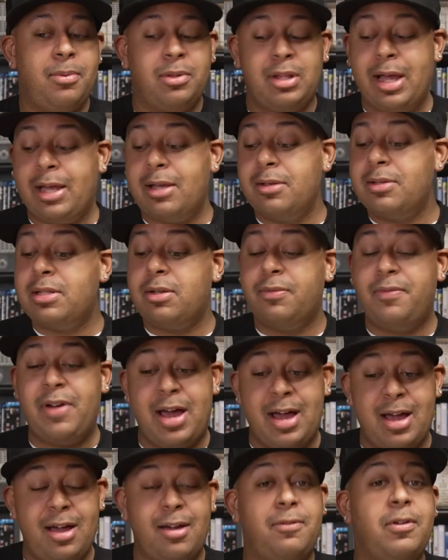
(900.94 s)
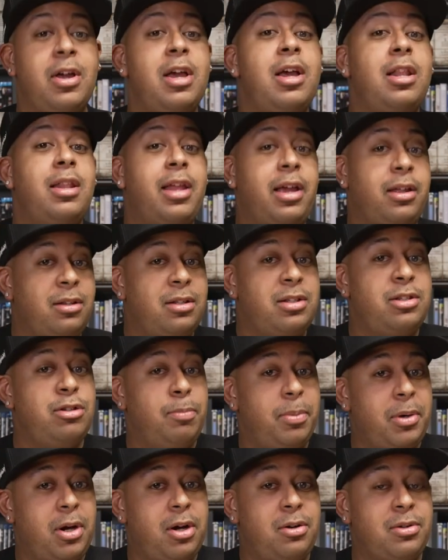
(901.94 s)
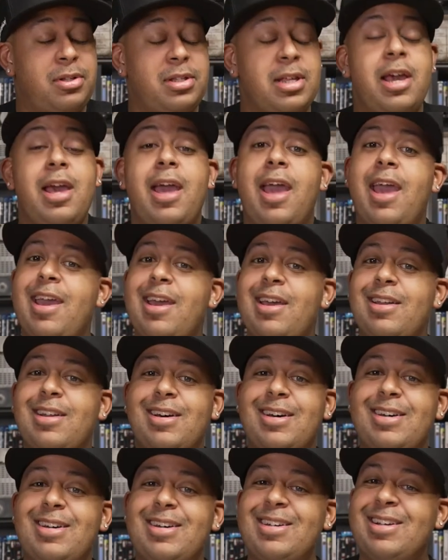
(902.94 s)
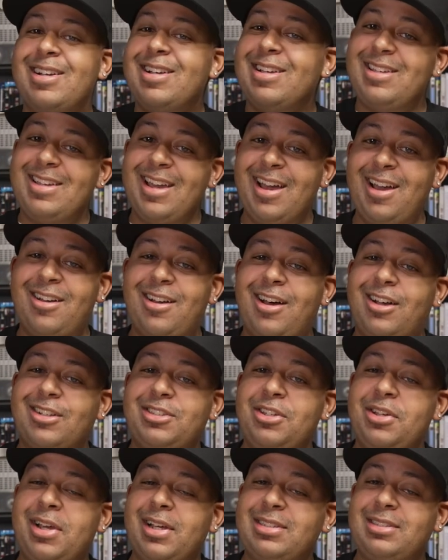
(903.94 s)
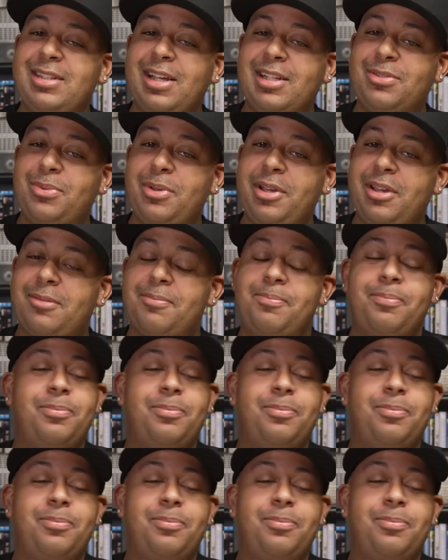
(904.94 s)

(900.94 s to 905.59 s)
or like and survive, like the Superhost. And yeah, I'll see you guys next week.